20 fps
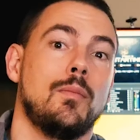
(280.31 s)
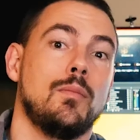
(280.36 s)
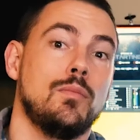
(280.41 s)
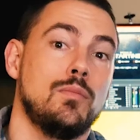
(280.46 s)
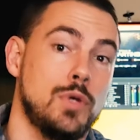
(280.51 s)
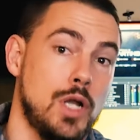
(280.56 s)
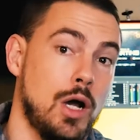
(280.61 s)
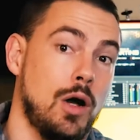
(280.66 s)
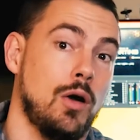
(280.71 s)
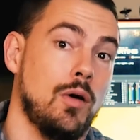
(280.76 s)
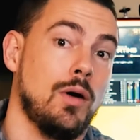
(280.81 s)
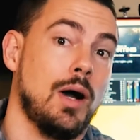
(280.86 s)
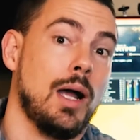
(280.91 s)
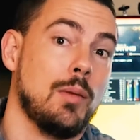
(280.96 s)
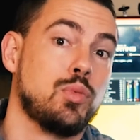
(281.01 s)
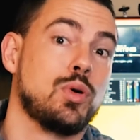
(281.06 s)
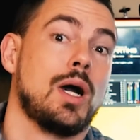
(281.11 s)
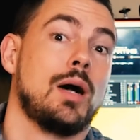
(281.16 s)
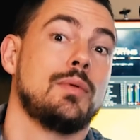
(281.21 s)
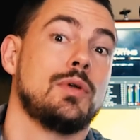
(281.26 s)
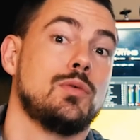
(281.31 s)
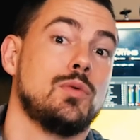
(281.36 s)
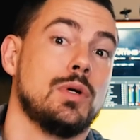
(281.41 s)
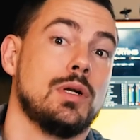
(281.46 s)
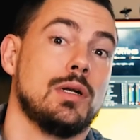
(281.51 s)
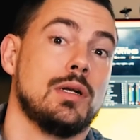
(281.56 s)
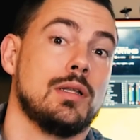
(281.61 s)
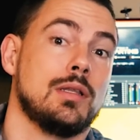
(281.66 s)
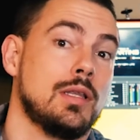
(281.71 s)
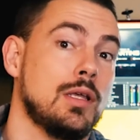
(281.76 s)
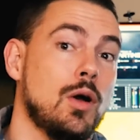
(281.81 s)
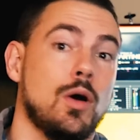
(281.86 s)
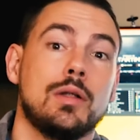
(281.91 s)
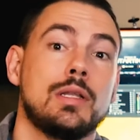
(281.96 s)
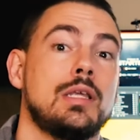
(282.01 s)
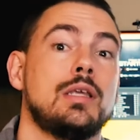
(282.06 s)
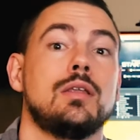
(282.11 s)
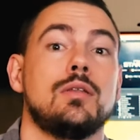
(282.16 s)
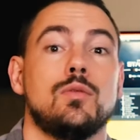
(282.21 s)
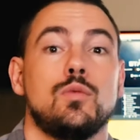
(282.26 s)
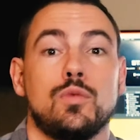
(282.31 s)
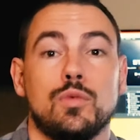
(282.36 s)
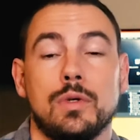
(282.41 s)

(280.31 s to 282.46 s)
No, I probably wouldn't. The only